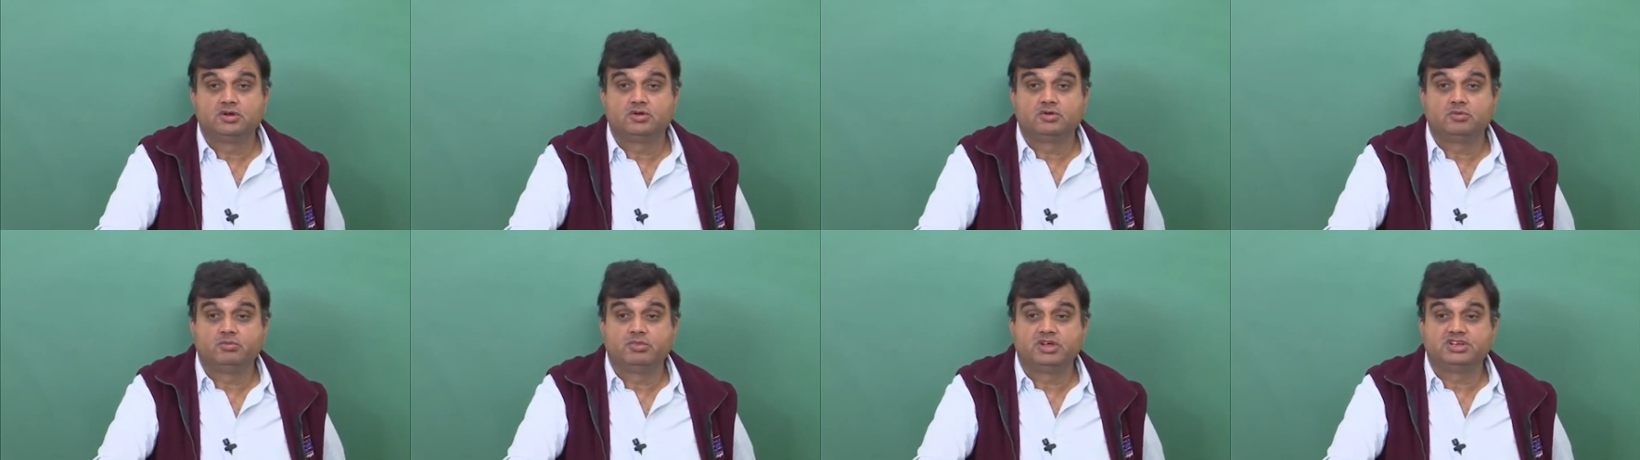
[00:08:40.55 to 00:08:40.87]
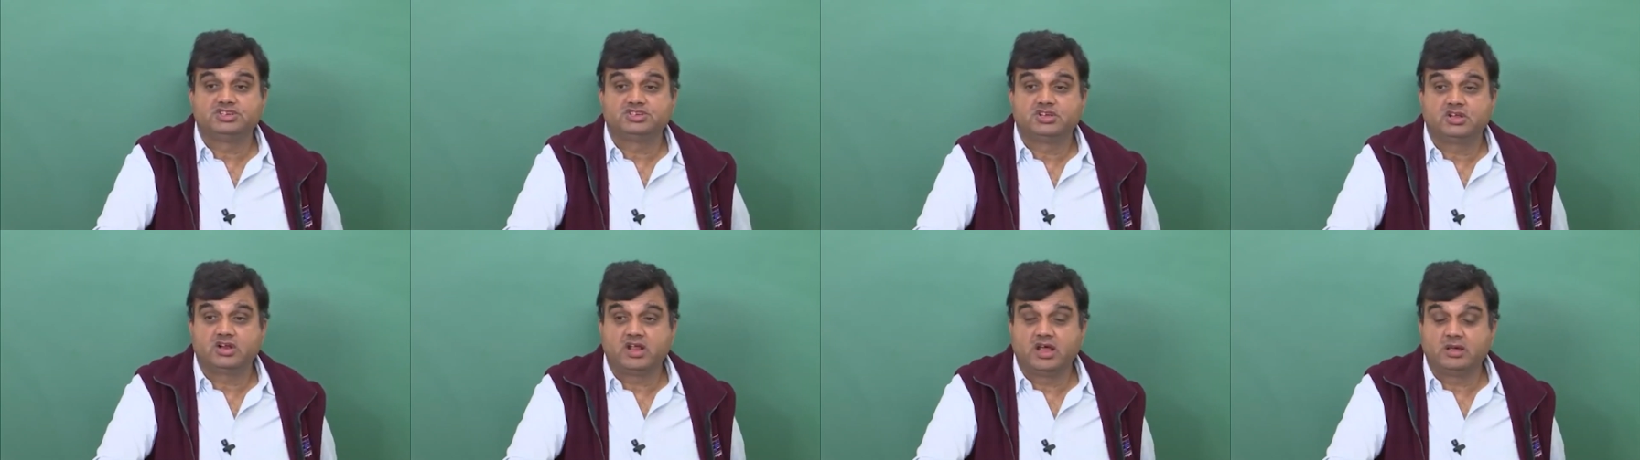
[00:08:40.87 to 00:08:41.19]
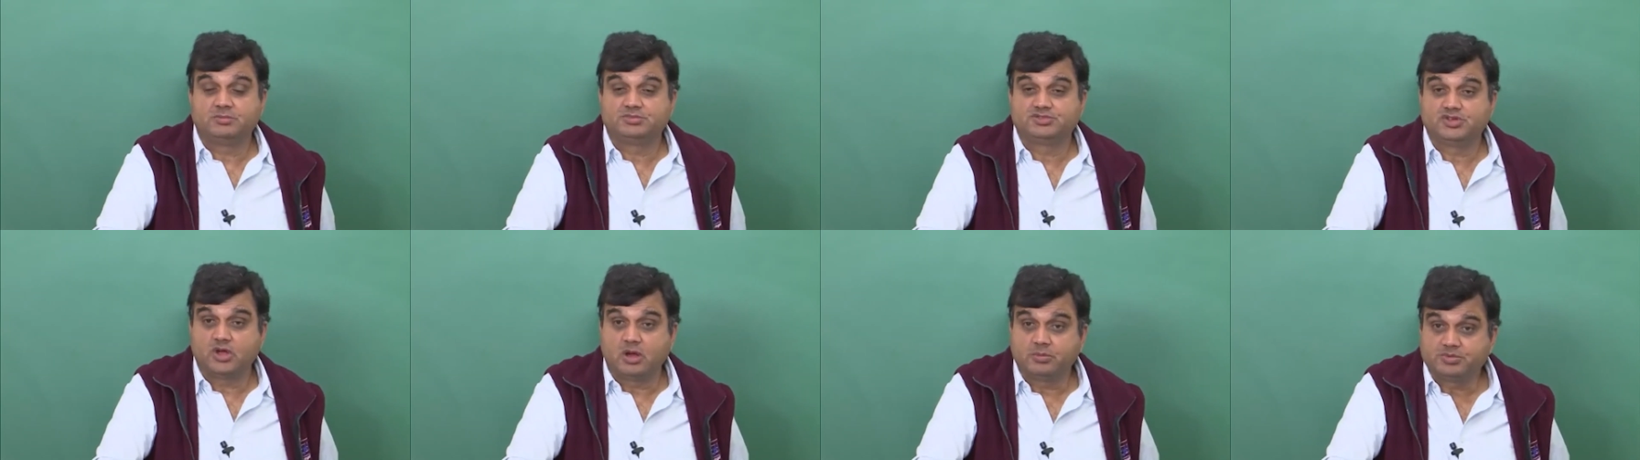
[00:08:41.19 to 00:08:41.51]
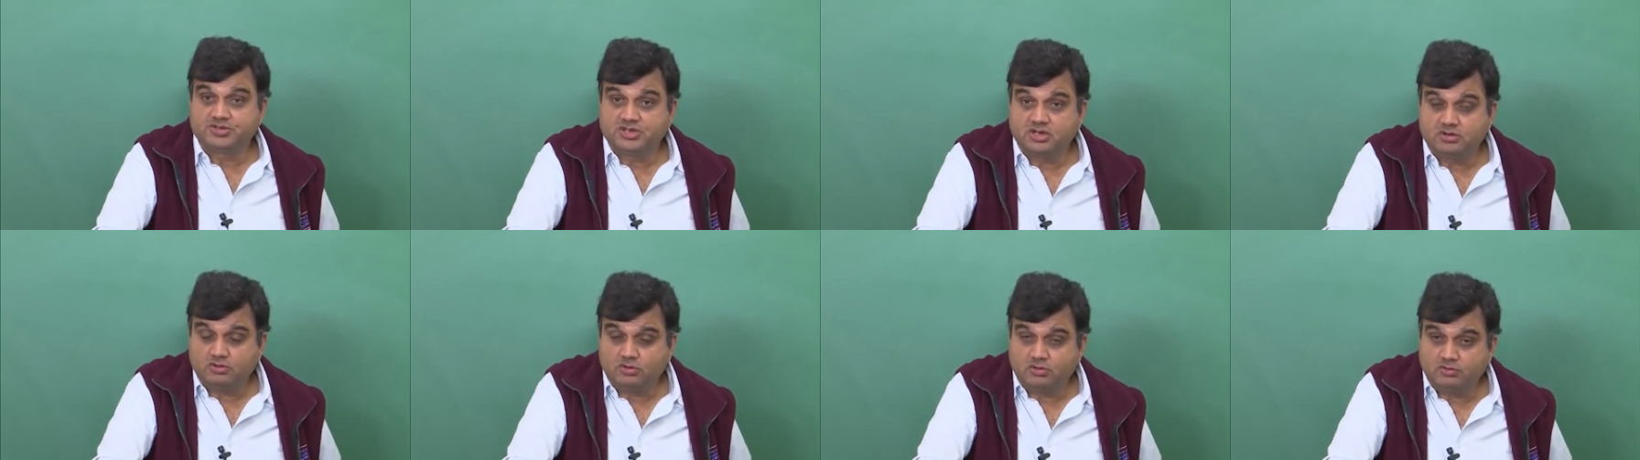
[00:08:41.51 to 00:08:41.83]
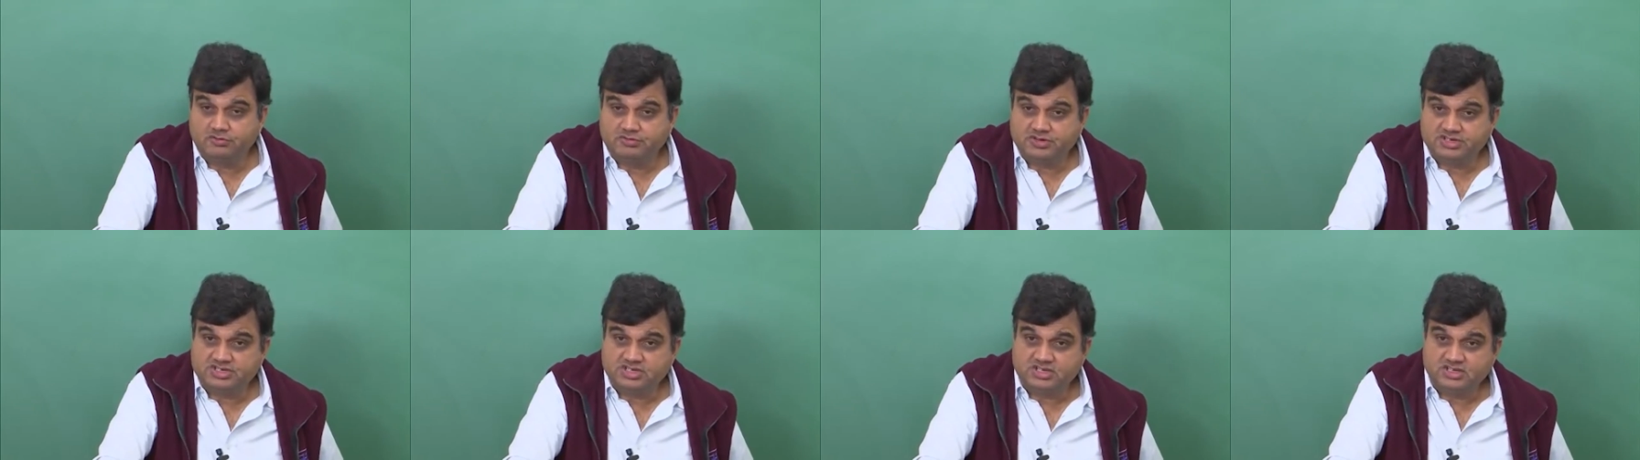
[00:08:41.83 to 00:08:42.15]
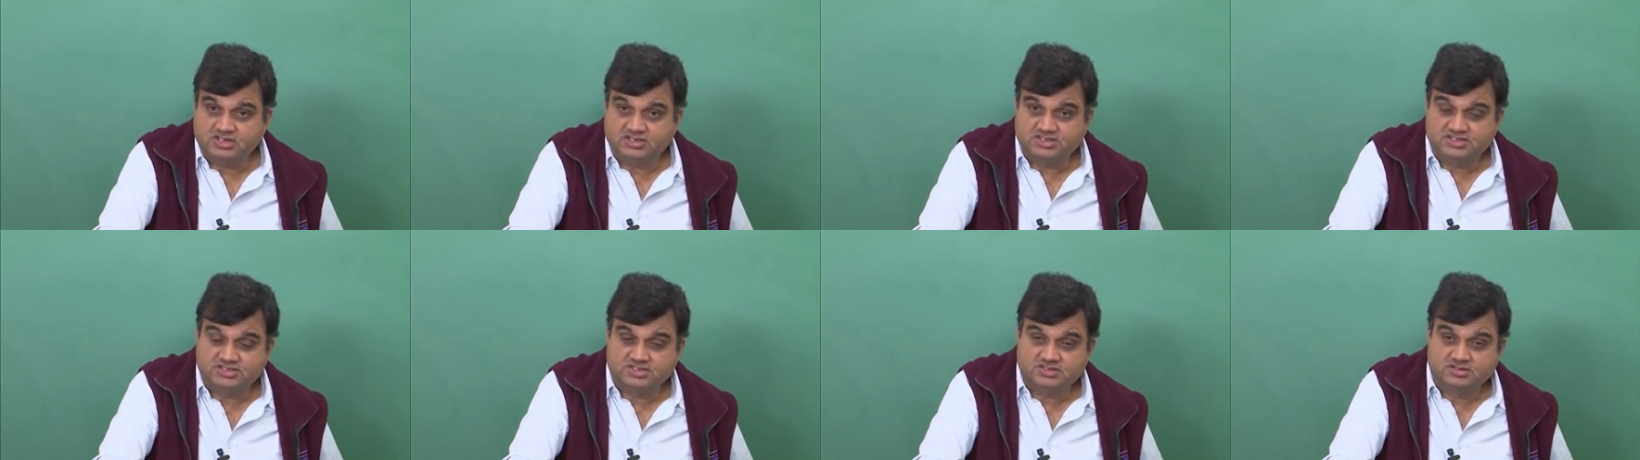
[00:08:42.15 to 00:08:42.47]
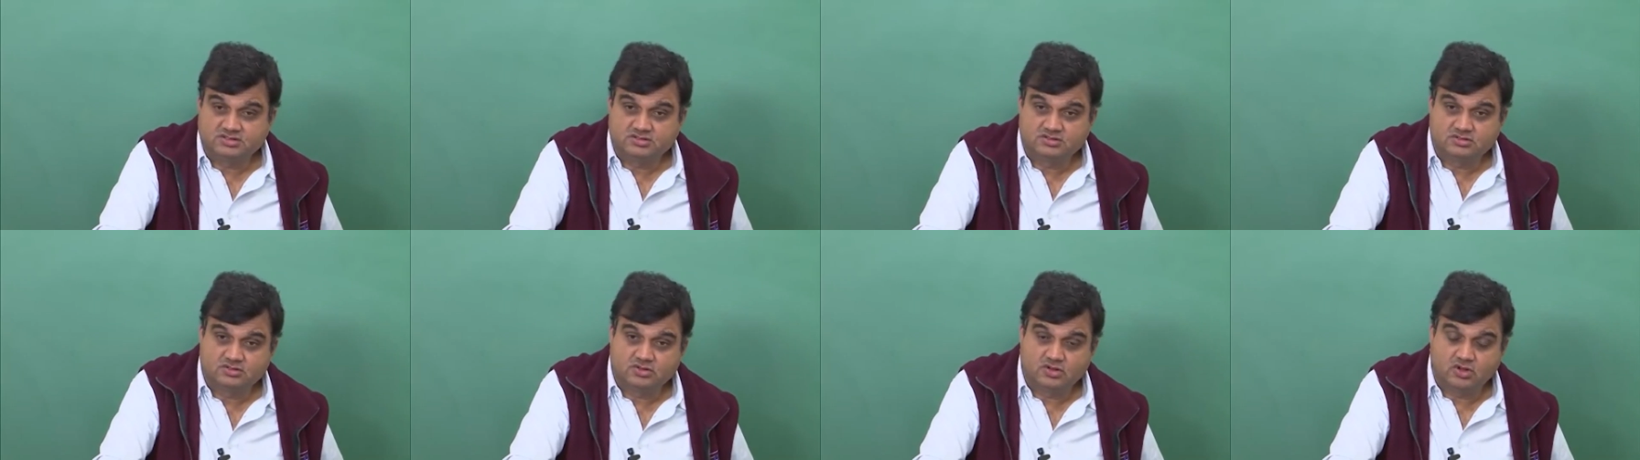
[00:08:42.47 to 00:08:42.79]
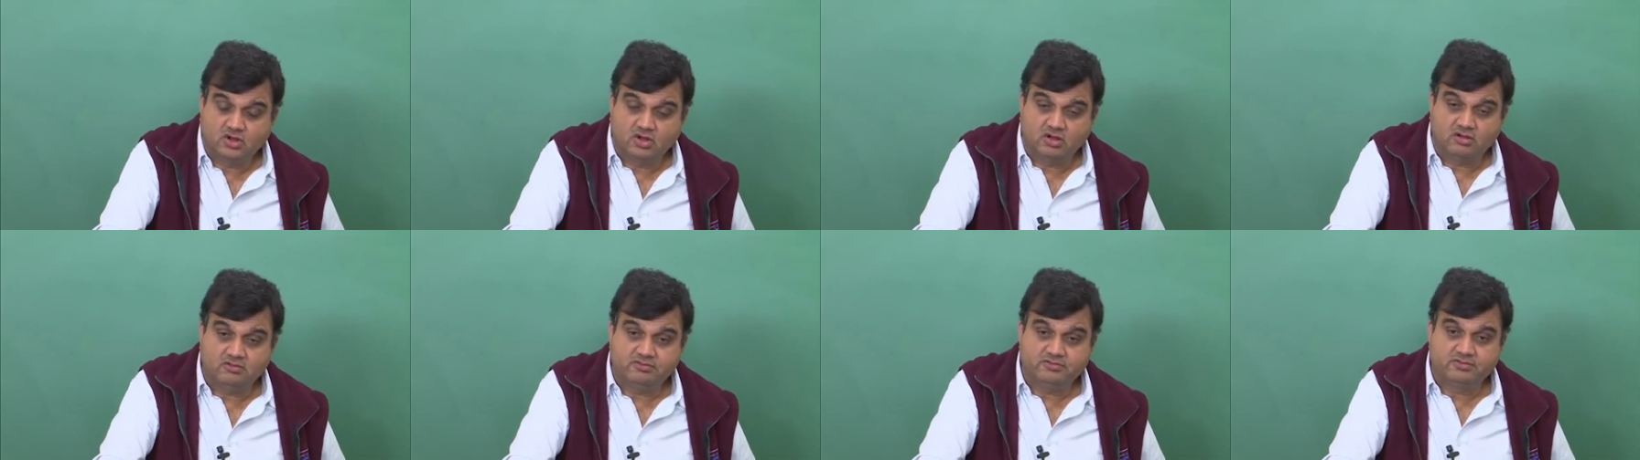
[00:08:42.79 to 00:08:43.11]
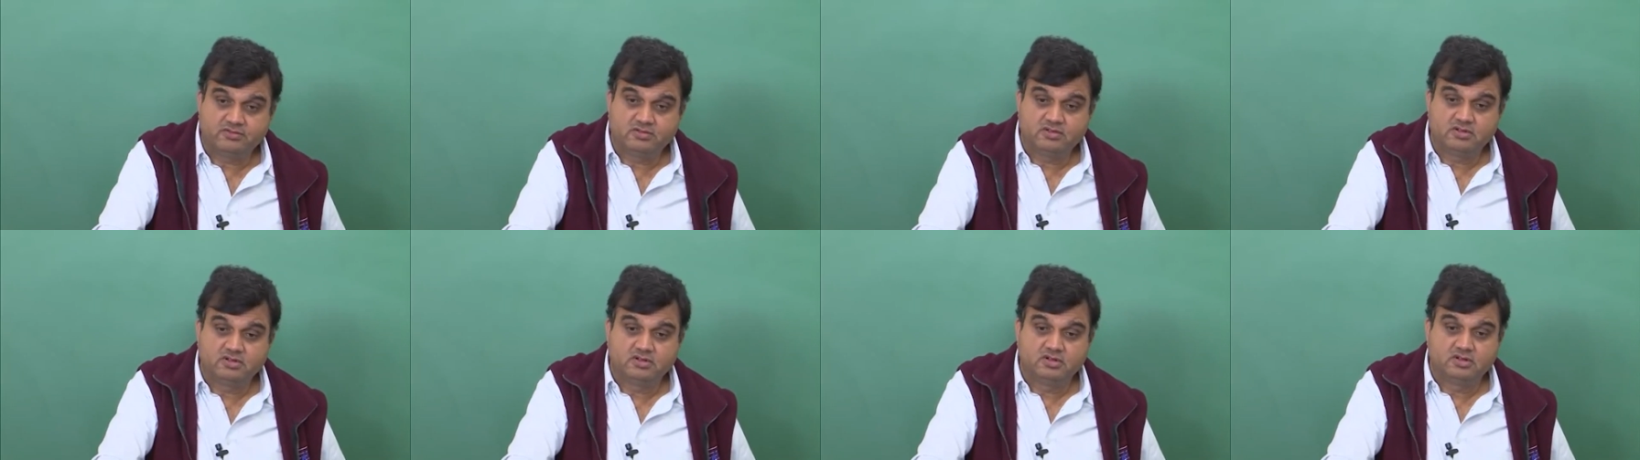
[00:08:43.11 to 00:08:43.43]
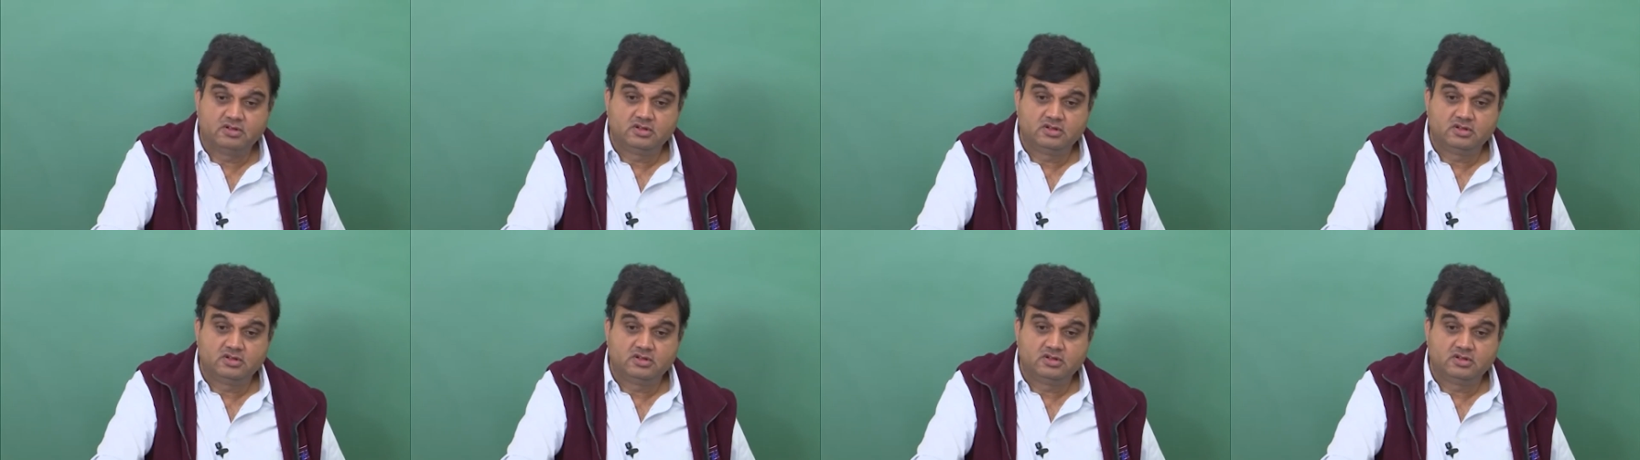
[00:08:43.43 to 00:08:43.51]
to measure absorption coefficients of